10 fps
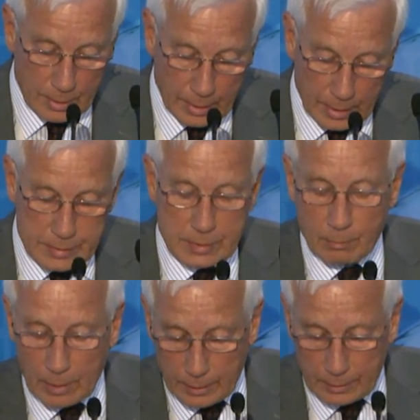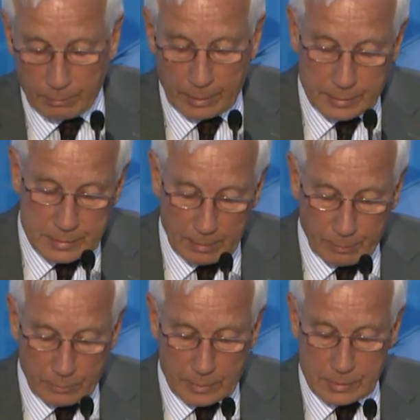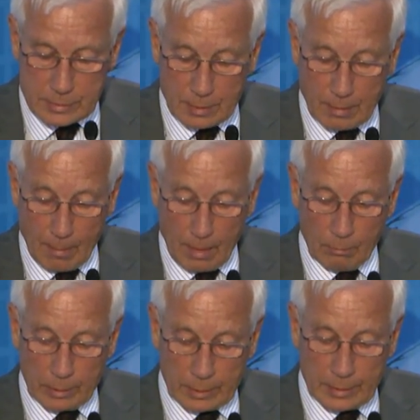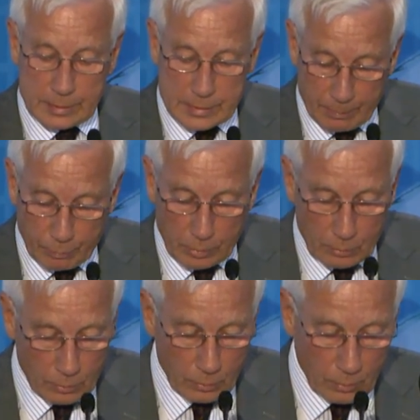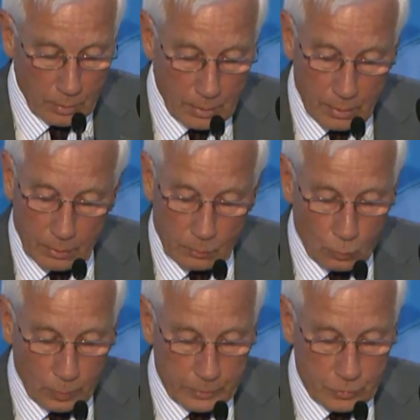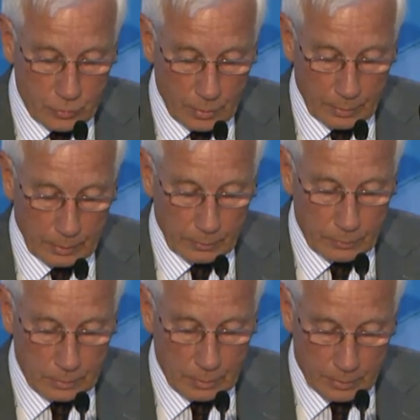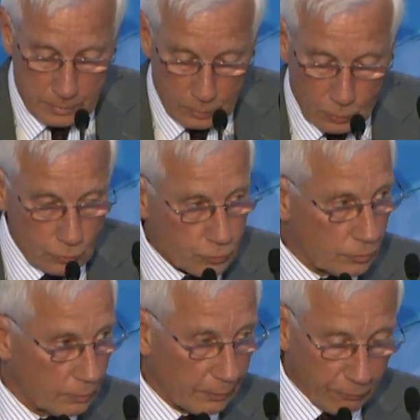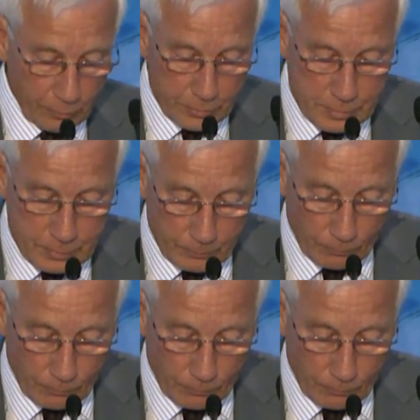as demanded by the separatists, but in a separate law to which the constitution refers.